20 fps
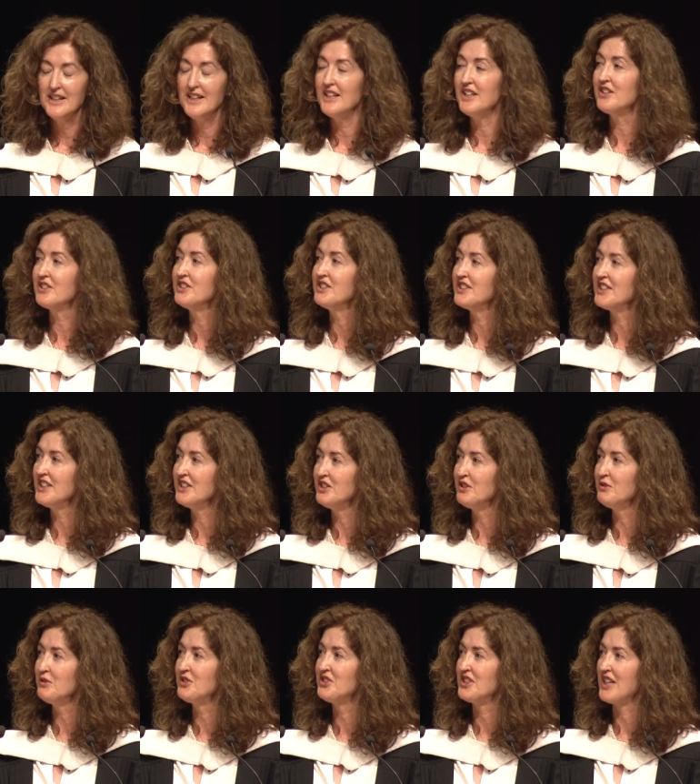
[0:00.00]
He
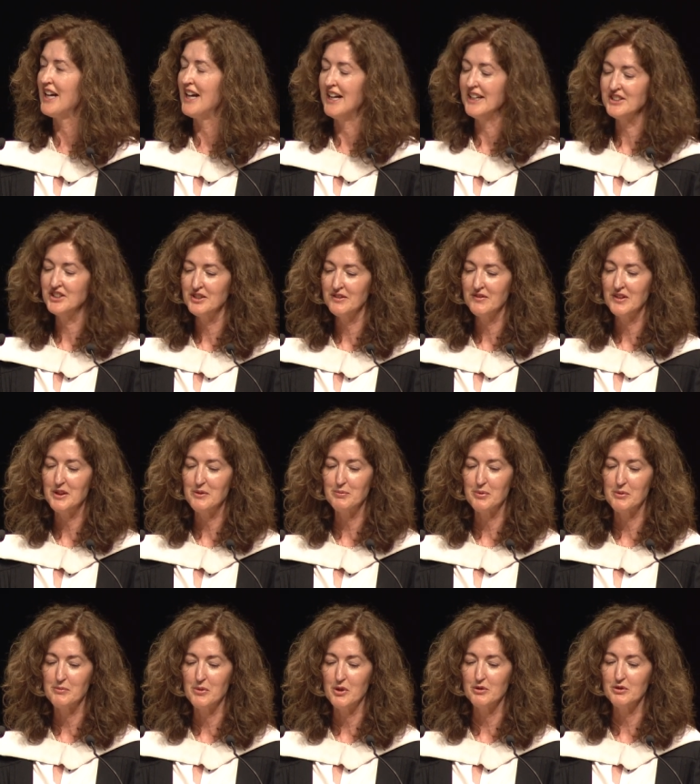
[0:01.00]
continues to actively
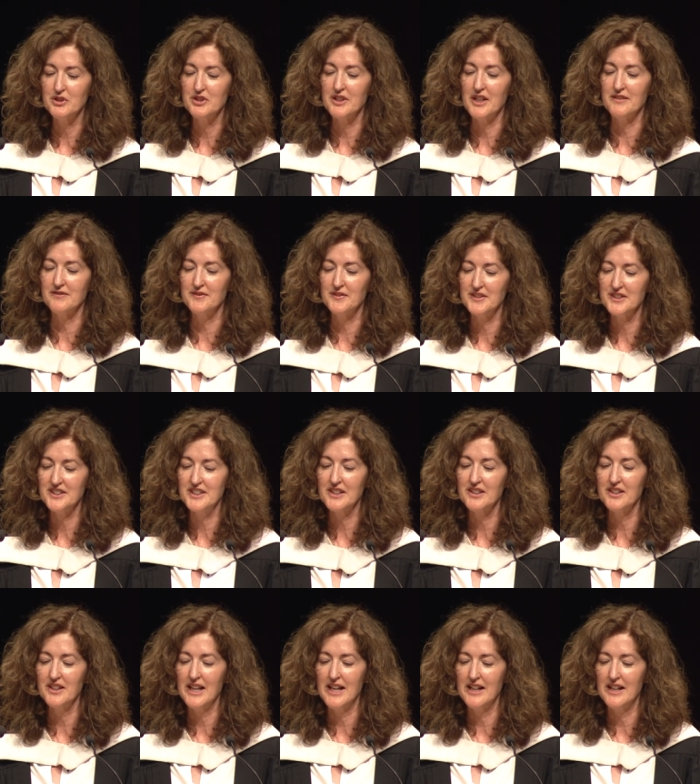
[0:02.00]
promote a physical,